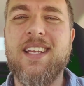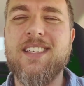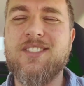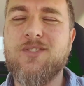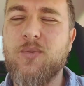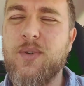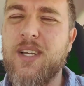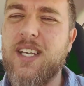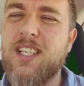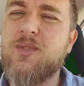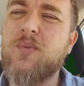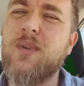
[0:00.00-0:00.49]
It's
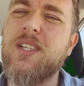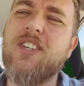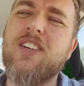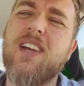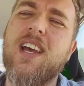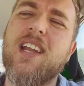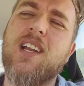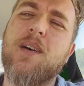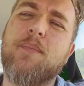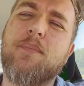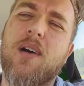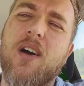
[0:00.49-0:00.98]
when you
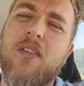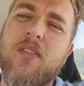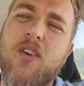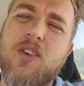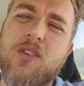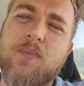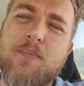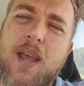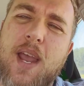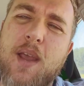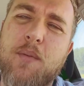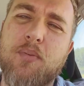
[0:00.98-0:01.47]
end up on
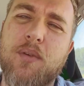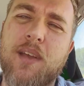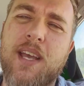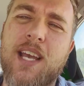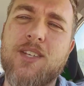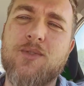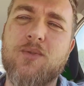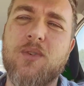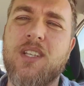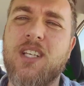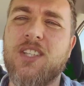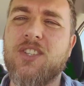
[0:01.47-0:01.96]
those pay
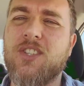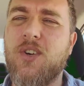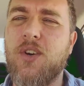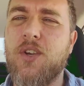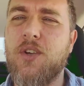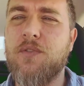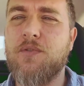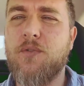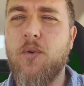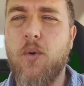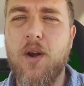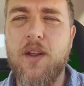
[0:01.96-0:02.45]
plans where they throw
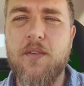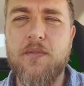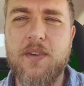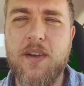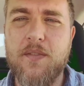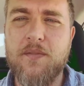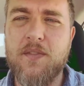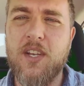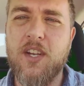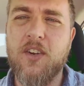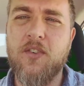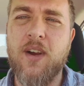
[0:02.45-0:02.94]
you 40,
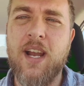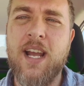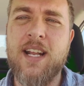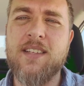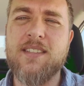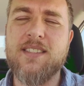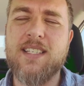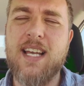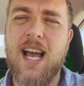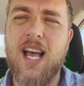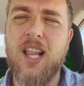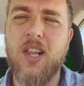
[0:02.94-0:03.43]
50
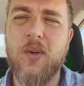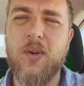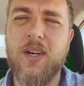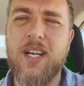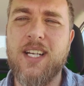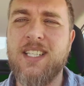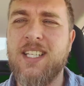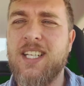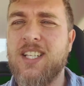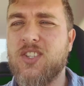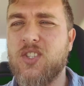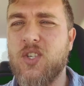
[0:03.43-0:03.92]
grand
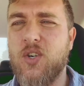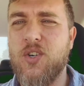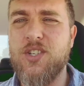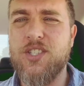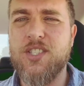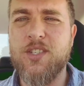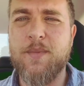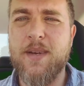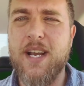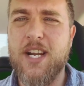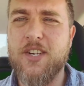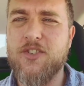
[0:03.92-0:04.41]
salary and then throw you
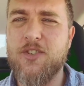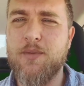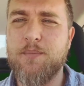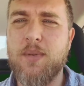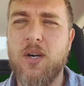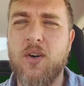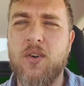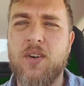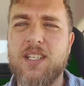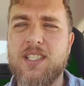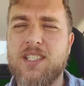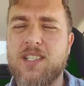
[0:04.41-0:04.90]
some extra
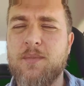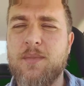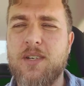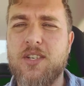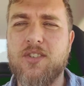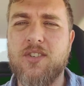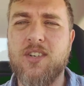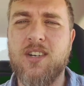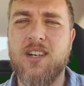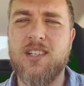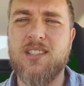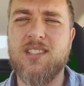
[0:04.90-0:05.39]
bonus
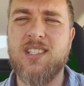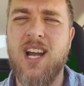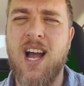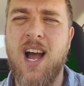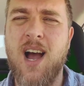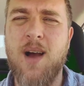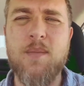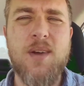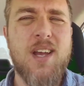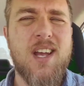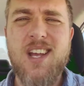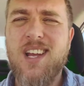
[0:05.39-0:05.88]
commission on
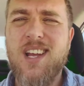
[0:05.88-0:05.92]
top.